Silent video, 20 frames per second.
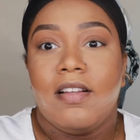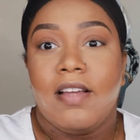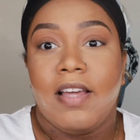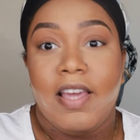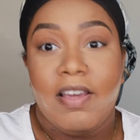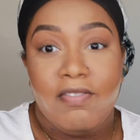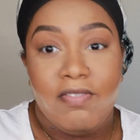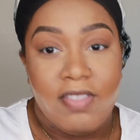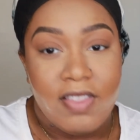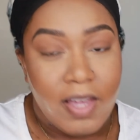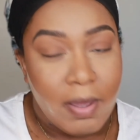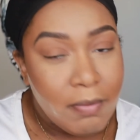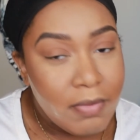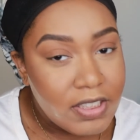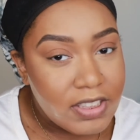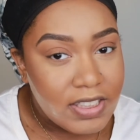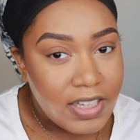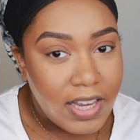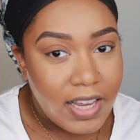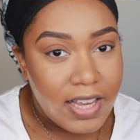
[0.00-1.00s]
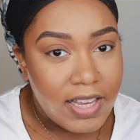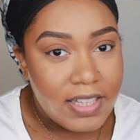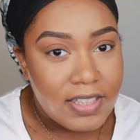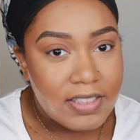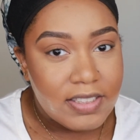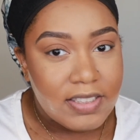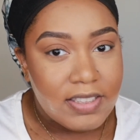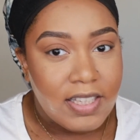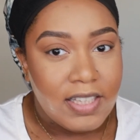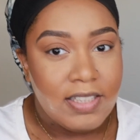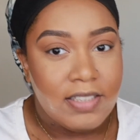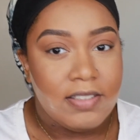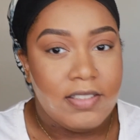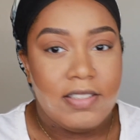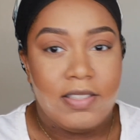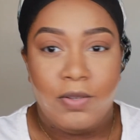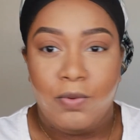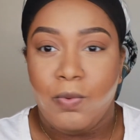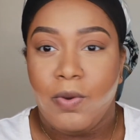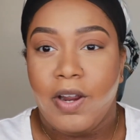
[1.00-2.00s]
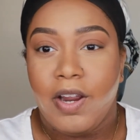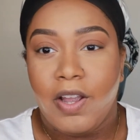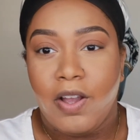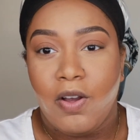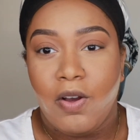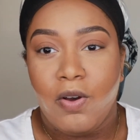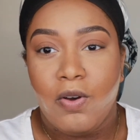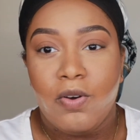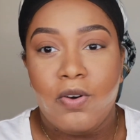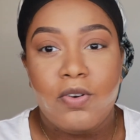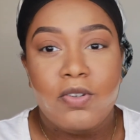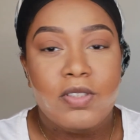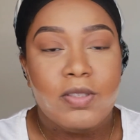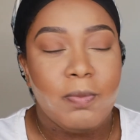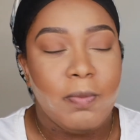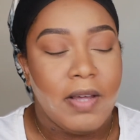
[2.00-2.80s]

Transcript: give them a chance and see where it goes.